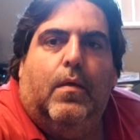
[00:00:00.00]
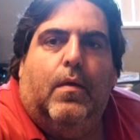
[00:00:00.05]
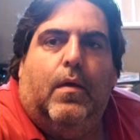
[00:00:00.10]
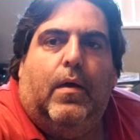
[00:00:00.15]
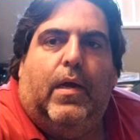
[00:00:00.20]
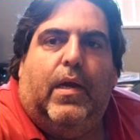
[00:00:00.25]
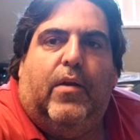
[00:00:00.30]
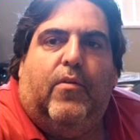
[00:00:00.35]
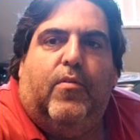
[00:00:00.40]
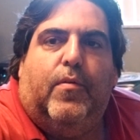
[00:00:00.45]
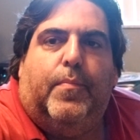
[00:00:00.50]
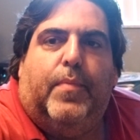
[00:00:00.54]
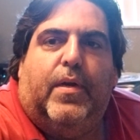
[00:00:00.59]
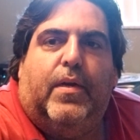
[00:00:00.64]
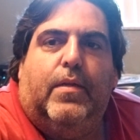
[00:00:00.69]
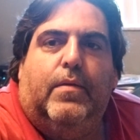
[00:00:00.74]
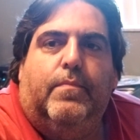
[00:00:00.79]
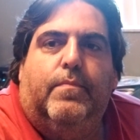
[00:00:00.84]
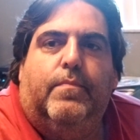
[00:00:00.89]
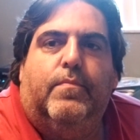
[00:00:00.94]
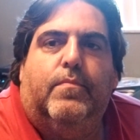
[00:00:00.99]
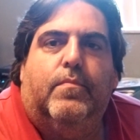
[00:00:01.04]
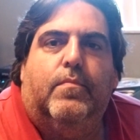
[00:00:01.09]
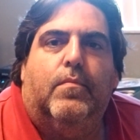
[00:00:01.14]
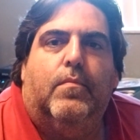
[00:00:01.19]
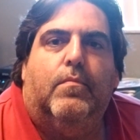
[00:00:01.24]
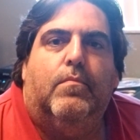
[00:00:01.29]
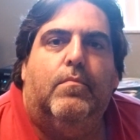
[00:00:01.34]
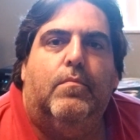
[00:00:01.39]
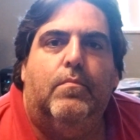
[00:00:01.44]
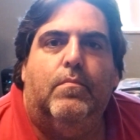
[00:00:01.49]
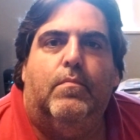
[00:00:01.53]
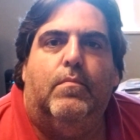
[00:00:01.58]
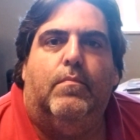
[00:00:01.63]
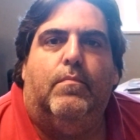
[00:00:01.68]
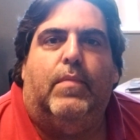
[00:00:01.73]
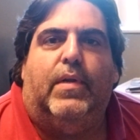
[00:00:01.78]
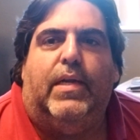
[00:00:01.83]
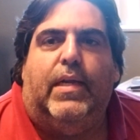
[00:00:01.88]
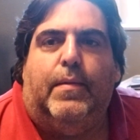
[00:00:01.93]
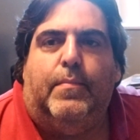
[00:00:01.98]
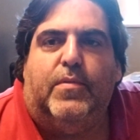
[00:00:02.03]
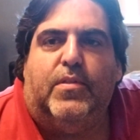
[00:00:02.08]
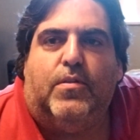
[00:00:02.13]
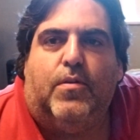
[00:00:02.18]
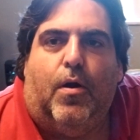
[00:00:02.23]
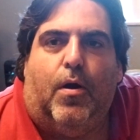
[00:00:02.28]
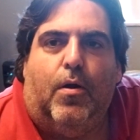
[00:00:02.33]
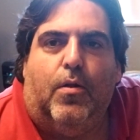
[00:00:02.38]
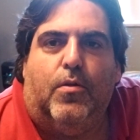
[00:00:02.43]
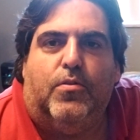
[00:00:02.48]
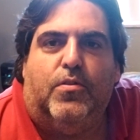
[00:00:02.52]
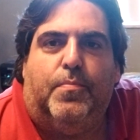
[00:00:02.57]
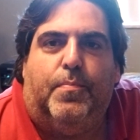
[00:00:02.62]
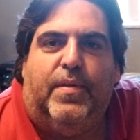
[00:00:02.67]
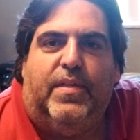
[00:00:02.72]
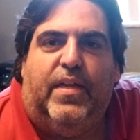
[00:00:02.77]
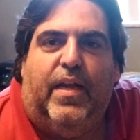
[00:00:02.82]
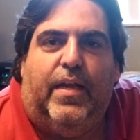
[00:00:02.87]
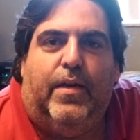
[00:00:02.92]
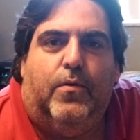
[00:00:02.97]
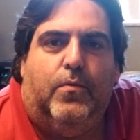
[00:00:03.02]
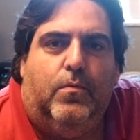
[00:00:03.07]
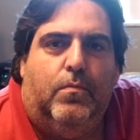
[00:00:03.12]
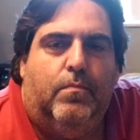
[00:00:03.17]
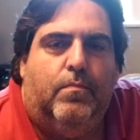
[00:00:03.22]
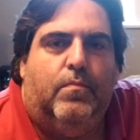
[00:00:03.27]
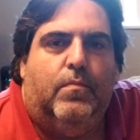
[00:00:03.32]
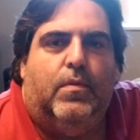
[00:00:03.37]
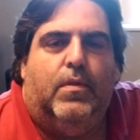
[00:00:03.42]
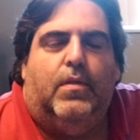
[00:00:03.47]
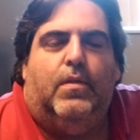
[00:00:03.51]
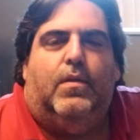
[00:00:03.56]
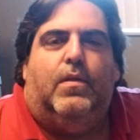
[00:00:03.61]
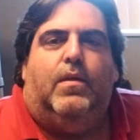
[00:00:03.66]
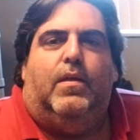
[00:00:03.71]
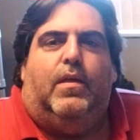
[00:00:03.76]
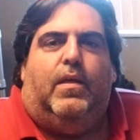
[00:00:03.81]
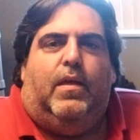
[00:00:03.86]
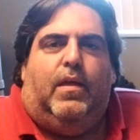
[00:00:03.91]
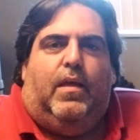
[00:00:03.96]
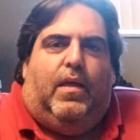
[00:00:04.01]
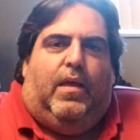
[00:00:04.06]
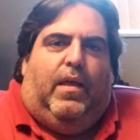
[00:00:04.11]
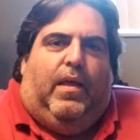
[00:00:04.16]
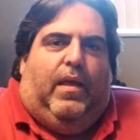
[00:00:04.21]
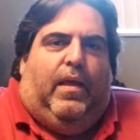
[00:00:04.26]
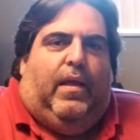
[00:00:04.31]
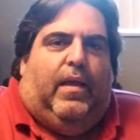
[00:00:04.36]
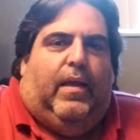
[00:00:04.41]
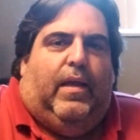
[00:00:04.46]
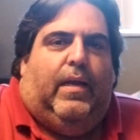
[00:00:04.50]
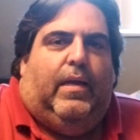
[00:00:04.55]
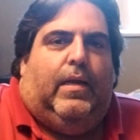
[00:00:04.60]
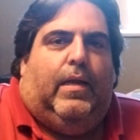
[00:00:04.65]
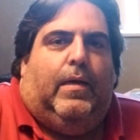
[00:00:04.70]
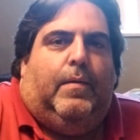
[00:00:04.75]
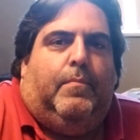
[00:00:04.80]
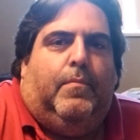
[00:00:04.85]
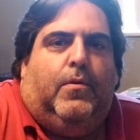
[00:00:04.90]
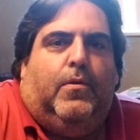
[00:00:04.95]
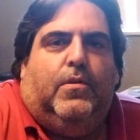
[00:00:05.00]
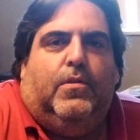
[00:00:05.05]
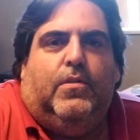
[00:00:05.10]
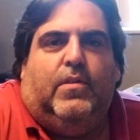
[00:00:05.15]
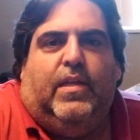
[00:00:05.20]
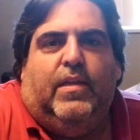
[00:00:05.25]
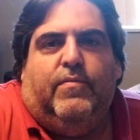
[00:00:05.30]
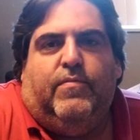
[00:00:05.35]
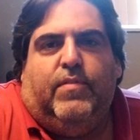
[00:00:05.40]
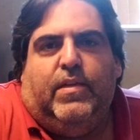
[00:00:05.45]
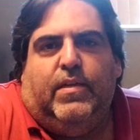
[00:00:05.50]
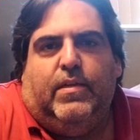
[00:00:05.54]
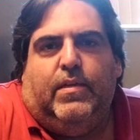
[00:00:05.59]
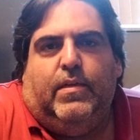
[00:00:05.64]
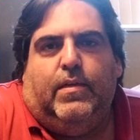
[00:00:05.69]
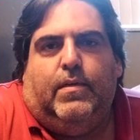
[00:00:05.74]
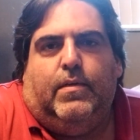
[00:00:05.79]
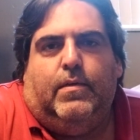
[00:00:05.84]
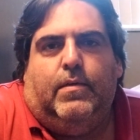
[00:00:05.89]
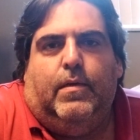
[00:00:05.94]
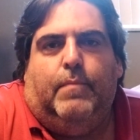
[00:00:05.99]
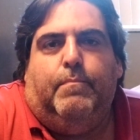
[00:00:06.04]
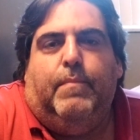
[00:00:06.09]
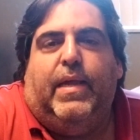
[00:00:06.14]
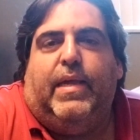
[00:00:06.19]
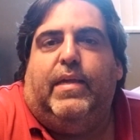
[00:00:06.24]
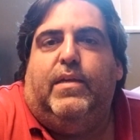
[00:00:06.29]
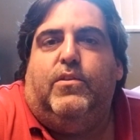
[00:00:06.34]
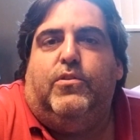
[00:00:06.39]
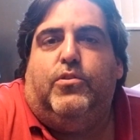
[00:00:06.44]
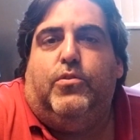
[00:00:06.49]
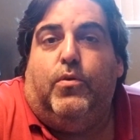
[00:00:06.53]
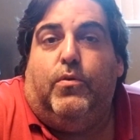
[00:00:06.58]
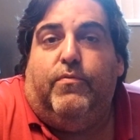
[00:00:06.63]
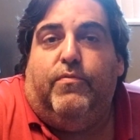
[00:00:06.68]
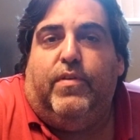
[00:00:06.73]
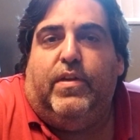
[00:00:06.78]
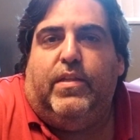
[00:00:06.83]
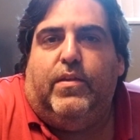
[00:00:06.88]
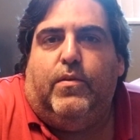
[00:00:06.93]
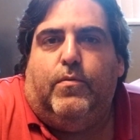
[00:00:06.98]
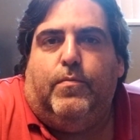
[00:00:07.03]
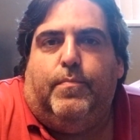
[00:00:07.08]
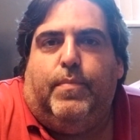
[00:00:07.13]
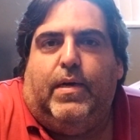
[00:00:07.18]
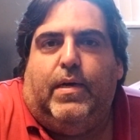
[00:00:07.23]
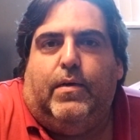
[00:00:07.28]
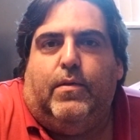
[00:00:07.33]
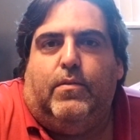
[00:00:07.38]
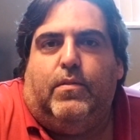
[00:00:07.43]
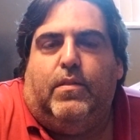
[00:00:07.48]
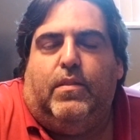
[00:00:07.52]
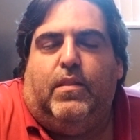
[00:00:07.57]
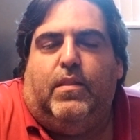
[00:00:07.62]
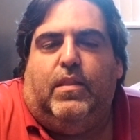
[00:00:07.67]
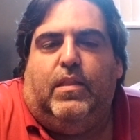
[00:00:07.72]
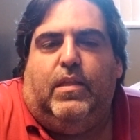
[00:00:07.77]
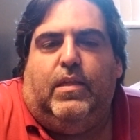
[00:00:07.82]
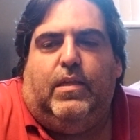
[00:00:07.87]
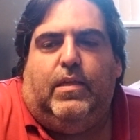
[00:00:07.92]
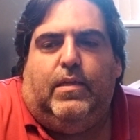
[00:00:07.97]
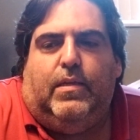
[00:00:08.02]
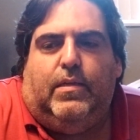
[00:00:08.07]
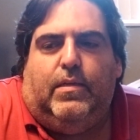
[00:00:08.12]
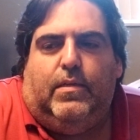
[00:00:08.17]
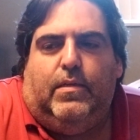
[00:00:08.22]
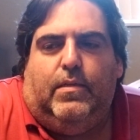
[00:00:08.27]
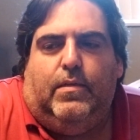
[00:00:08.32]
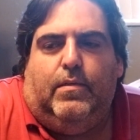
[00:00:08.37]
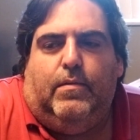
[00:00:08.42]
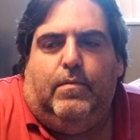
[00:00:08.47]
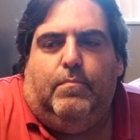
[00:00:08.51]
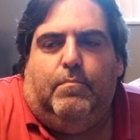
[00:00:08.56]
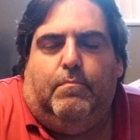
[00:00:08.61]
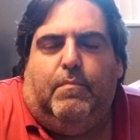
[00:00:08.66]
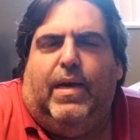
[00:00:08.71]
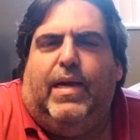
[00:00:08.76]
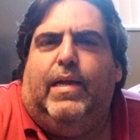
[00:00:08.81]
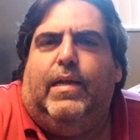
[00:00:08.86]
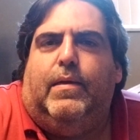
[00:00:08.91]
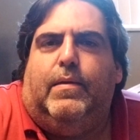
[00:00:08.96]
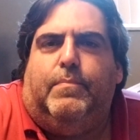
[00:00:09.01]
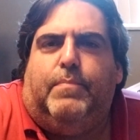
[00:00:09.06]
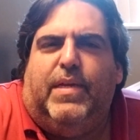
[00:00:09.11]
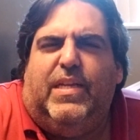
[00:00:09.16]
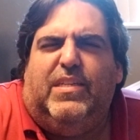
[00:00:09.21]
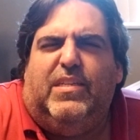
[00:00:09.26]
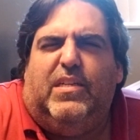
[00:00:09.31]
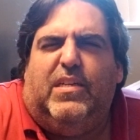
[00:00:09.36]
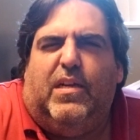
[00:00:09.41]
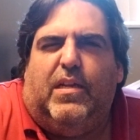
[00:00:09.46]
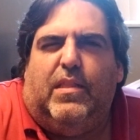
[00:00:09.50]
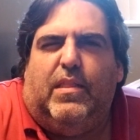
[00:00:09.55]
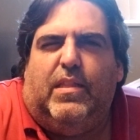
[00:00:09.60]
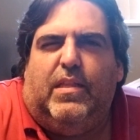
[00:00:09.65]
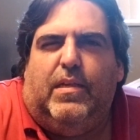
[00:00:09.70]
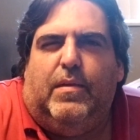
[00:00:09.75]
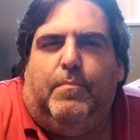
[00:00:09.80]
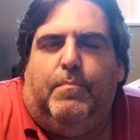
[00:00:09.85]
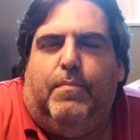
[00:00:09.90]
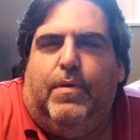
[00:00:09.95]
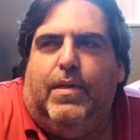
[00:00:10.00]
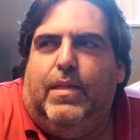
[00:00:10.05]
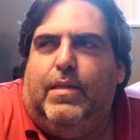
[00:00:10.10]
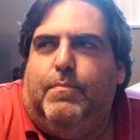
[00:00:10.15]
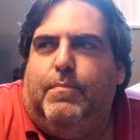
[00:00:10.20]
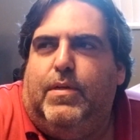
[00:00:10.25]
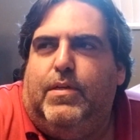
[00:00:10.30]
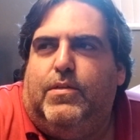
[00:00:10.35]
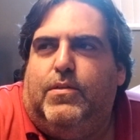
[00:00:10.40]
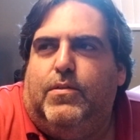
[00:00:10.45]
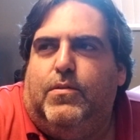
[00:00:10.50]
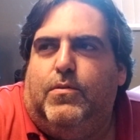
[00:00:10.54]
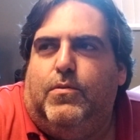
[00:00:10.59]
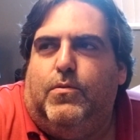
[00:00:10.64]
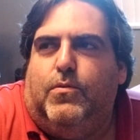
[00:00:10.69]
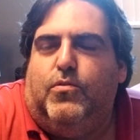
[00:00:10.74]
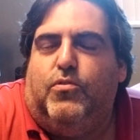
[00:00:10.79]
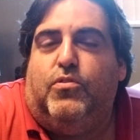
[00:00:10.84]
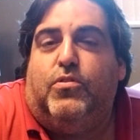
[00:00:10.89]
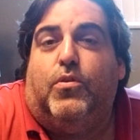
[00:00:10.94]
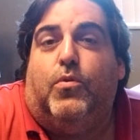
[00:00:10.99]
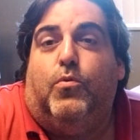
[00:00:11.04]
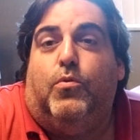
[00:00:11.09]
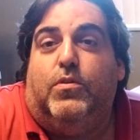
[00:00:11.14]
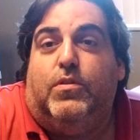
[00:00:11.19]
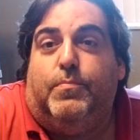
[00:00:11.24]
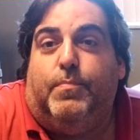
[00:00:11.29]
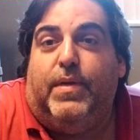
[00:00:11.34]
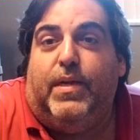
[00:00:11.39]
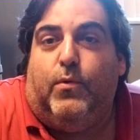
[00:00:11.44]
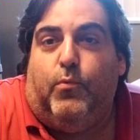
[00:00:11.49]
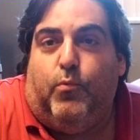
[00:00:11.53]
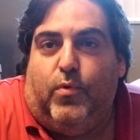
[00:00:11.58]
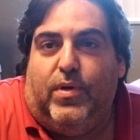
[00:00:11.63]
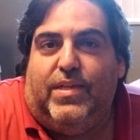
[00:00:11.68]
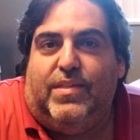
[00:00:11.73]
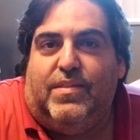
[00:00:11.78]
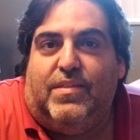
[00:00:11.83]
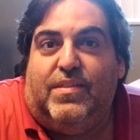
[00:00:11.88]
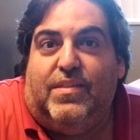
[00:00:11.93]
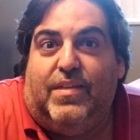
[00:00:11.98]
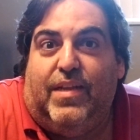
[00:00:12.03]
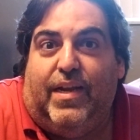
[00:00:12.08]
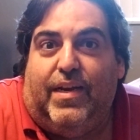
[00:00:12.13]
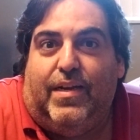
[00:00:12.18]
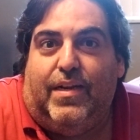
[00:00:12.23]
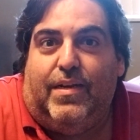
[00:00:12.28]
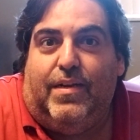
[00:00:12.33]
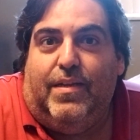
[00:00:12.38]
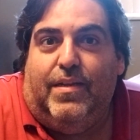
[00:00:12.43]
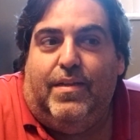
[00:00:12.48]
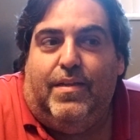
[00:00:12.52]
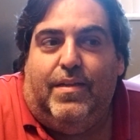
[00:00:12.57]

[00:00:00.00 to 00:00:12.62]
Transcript: Hi everybody, my name is Carlos Pineiro, and I'm going to give I'm making a short video about my opinion on the Billy Mitchell scores being reinstated.